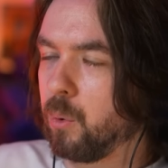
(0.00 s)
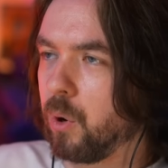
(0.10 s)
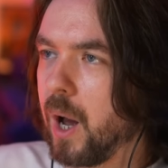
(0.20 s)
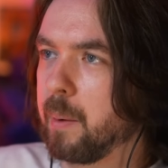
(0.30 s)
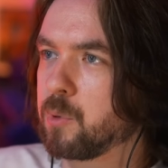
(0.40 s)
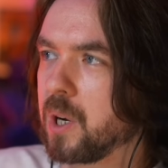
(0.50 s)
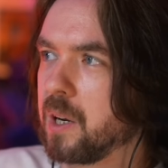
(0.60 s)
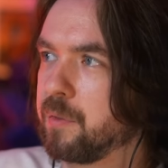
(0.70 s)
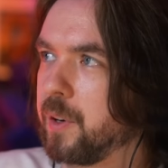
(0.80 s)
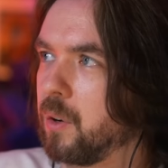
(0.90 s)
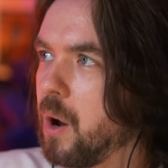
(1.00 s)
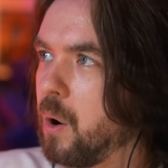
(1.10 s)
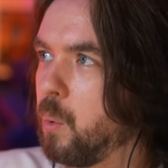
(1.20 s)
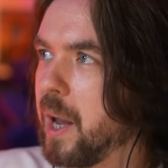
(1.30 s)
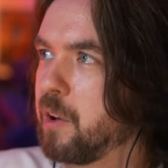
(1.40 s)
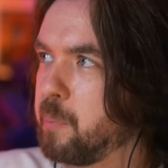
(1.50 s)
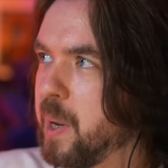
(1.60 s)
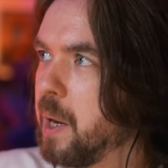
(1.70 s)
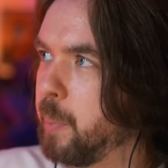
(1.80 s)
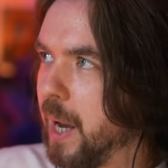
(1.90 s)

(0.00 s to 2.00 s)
where I'm trying to figure out a way of being